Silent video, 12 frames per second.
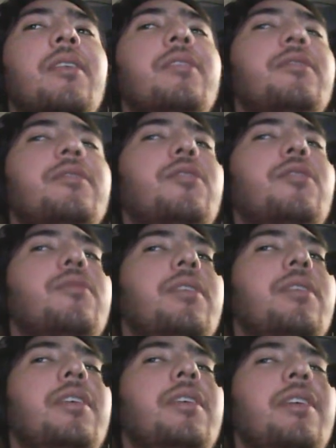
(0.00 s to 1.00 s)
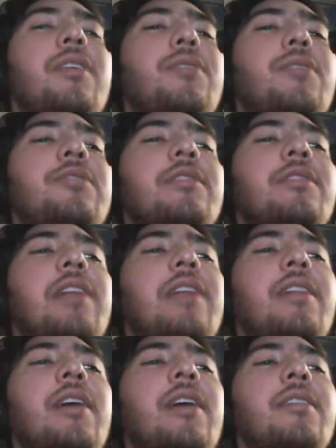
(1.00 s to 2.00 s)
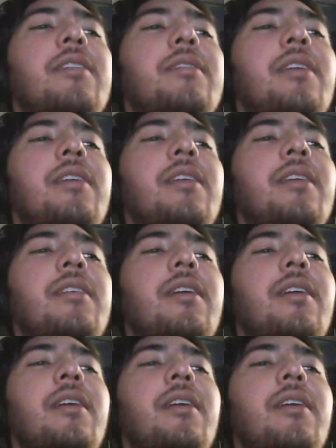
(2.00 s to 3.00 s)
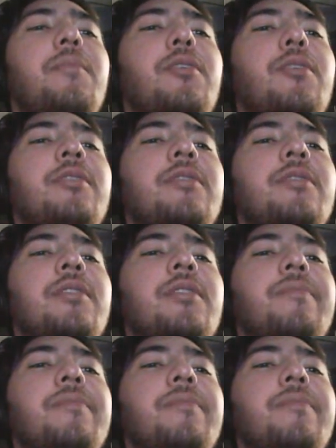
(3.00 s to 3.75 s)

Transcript: So it was just like that. Then I process it.